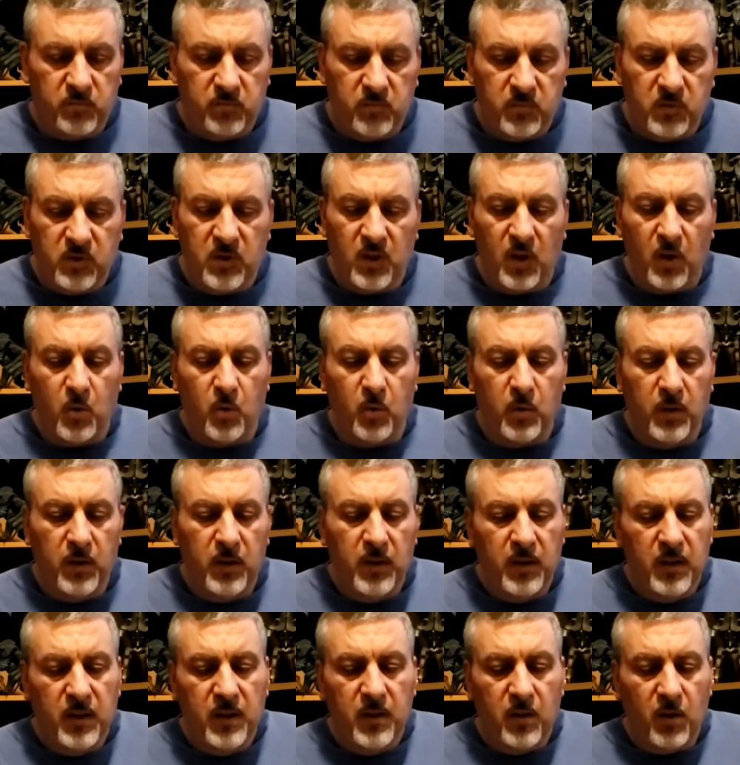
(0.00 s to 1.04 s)
So
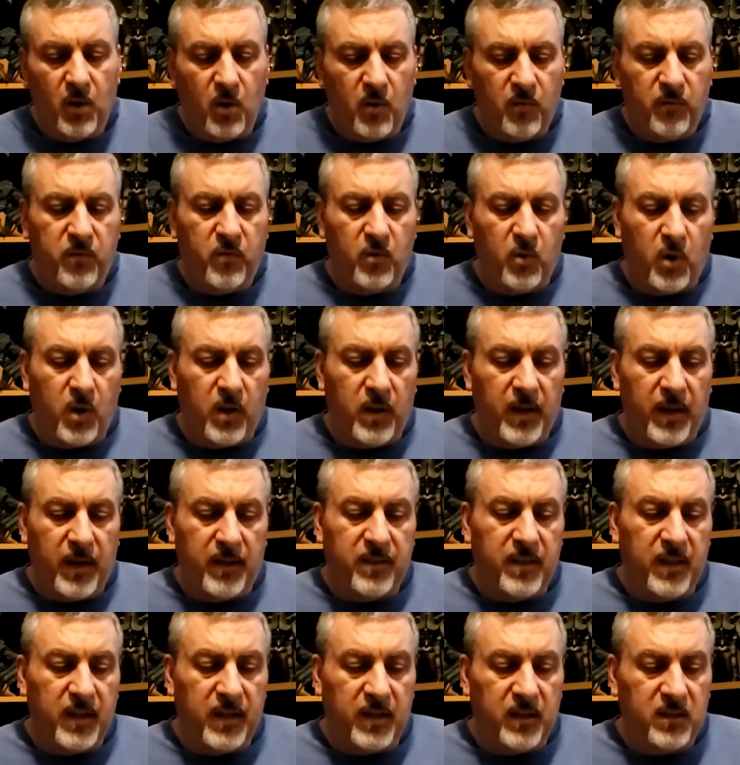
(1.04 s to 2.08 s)
overall, I
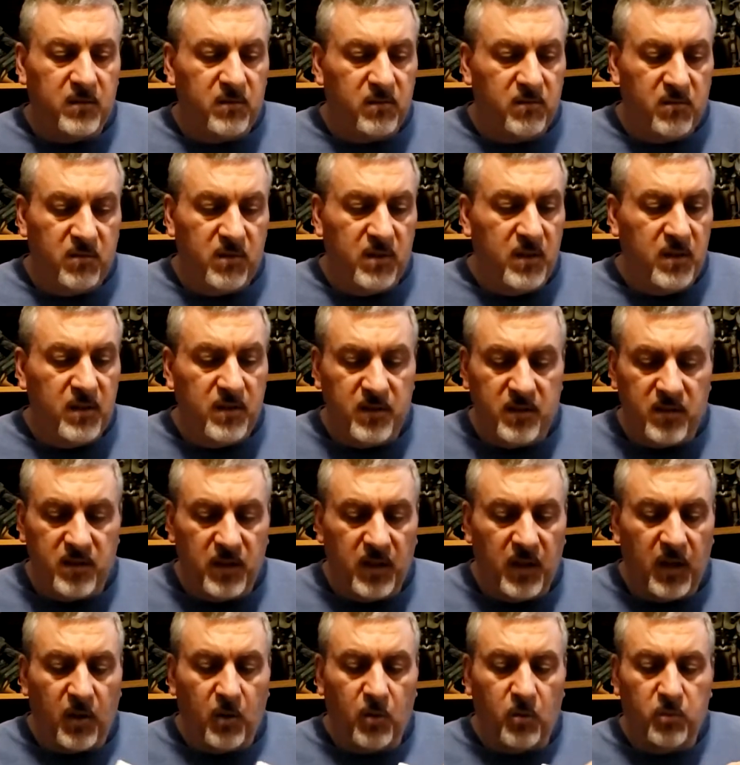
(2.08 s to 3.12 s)
think this,
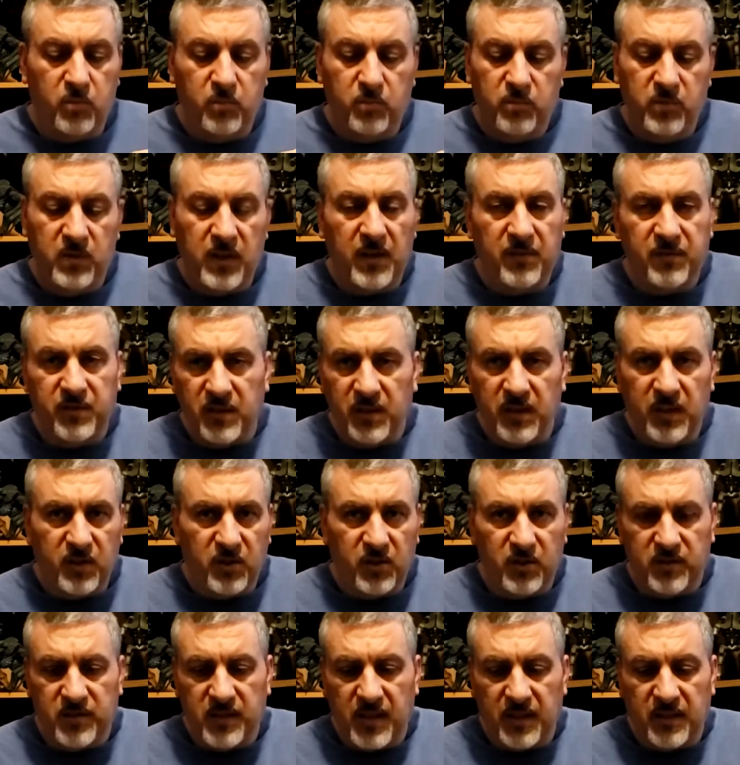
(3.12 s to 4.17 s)
definitely a
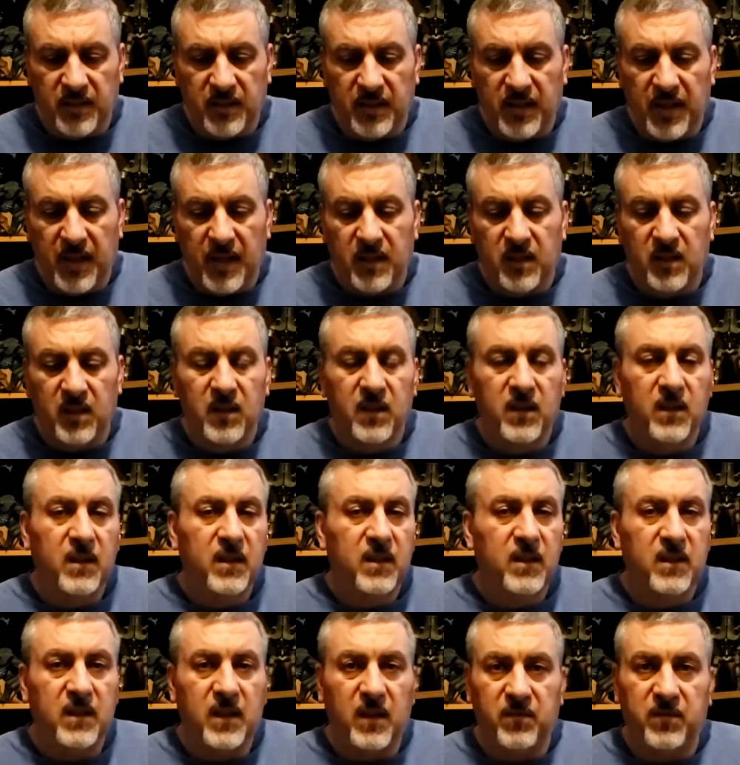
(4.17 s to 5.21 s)
good set to get.
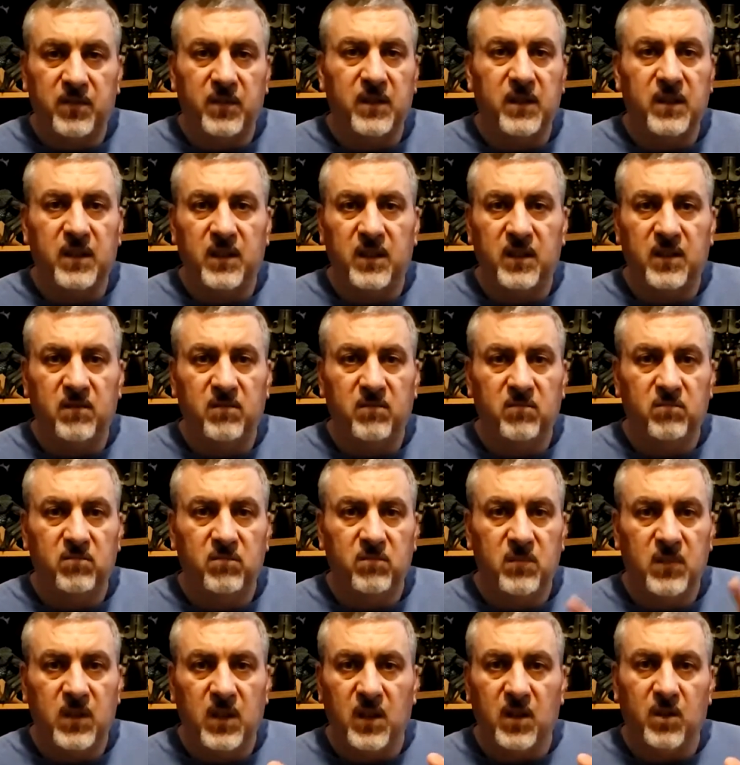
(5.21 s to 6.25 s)
Definitely,
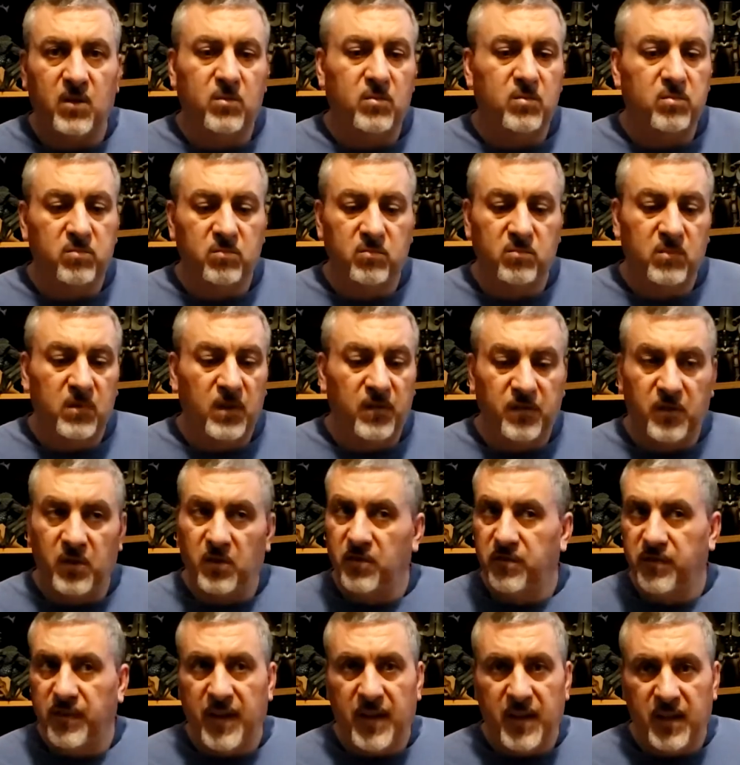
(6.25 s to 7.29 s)
if you're a
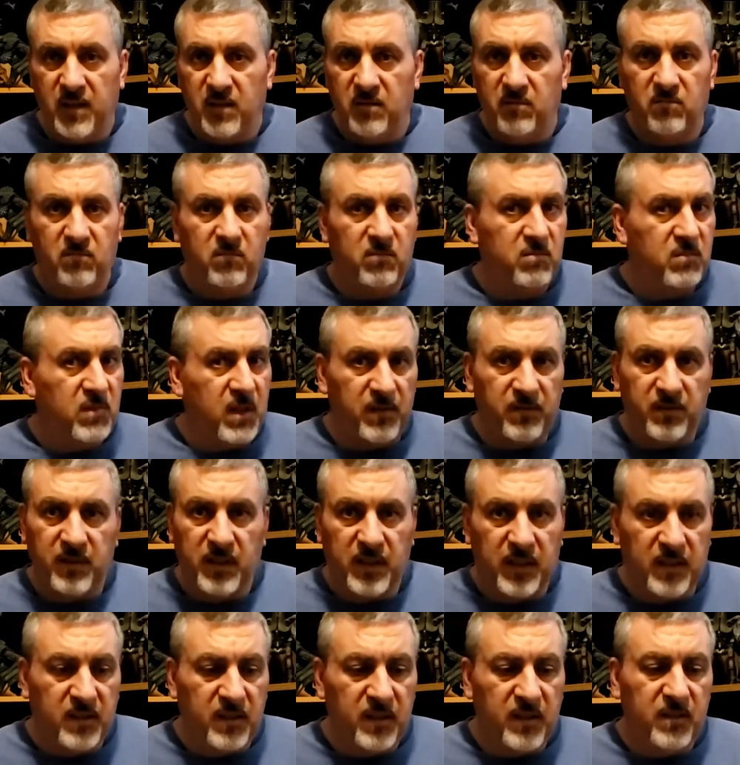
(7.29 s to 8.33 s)
fan, definitely
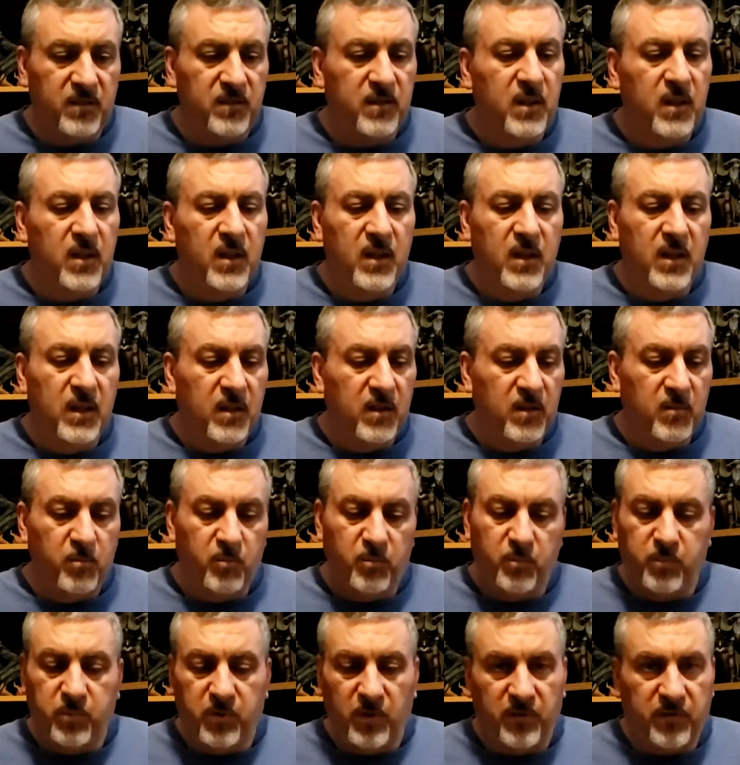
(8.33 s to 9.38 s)
get these.
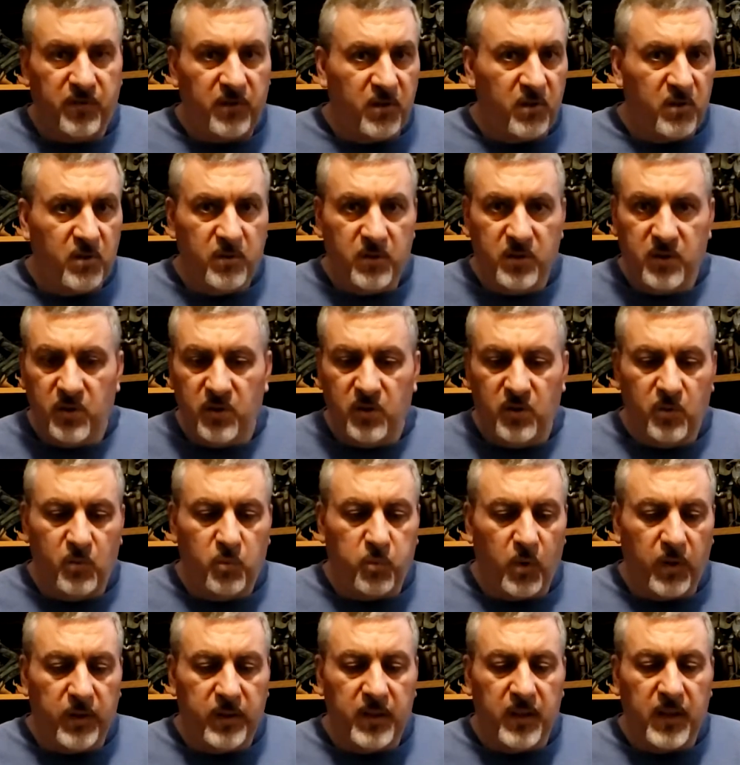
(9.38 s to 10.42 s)
Prefer to
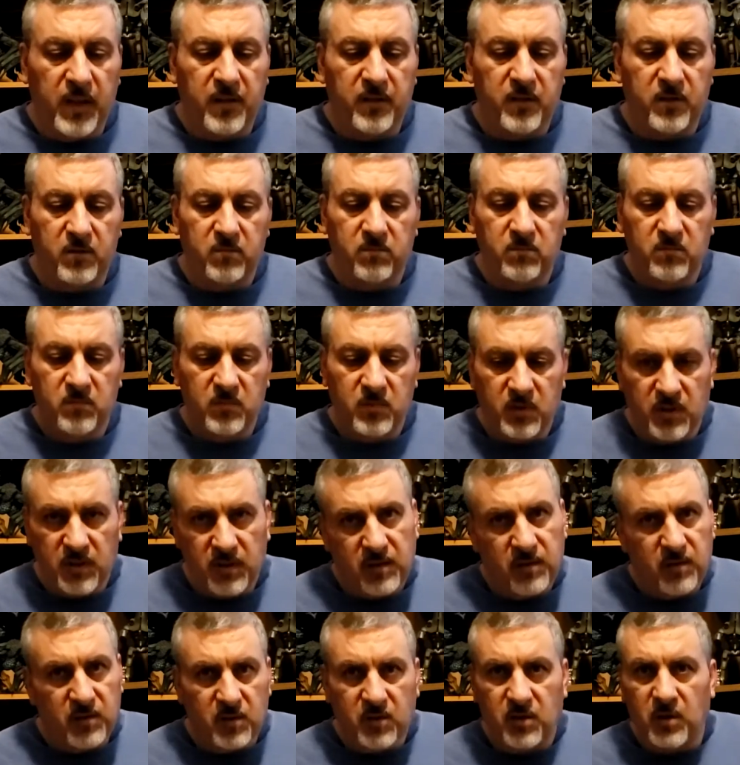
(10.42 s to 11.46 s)
one or the other,
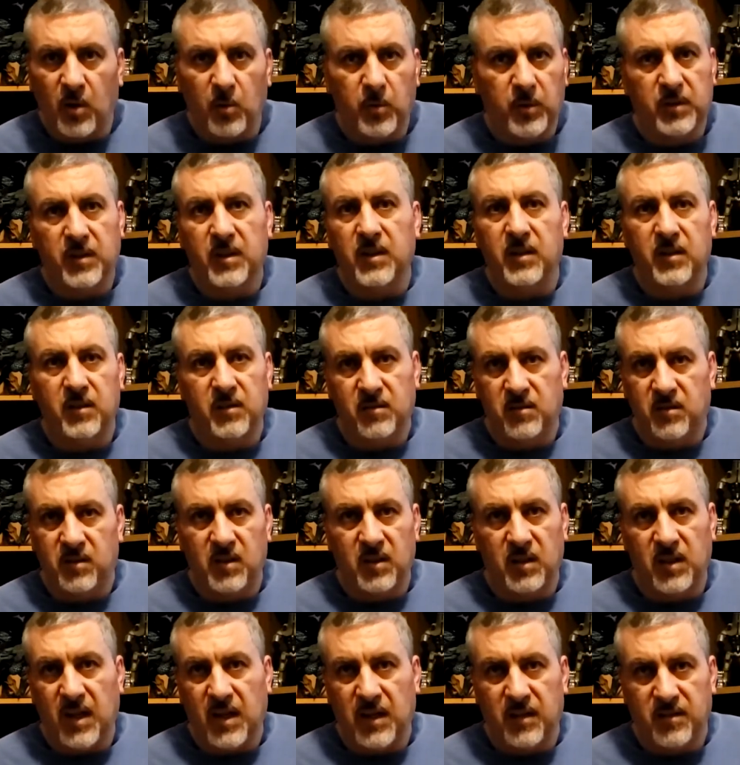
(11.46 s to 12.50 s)
go with the
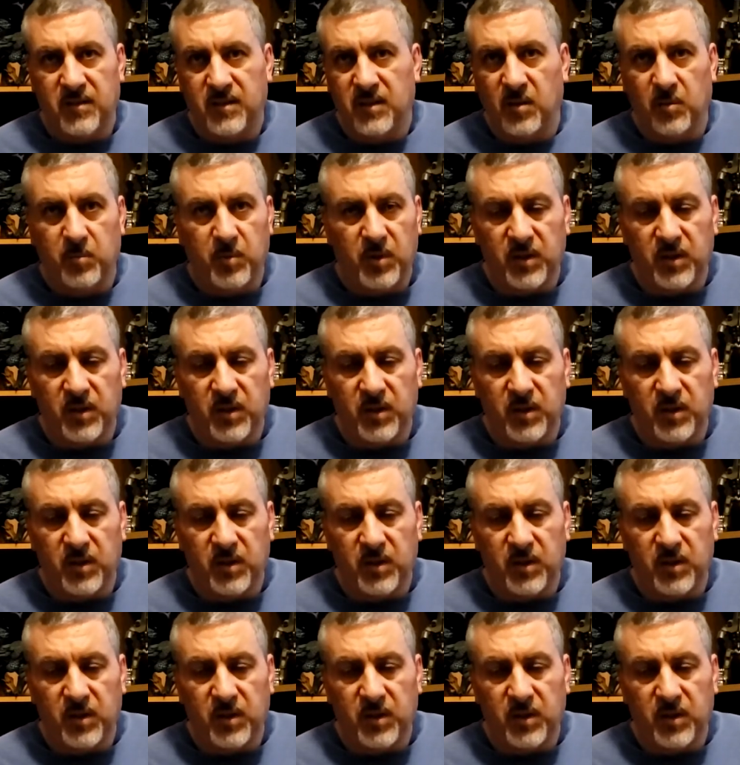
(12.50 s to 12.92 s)
non-steelbook.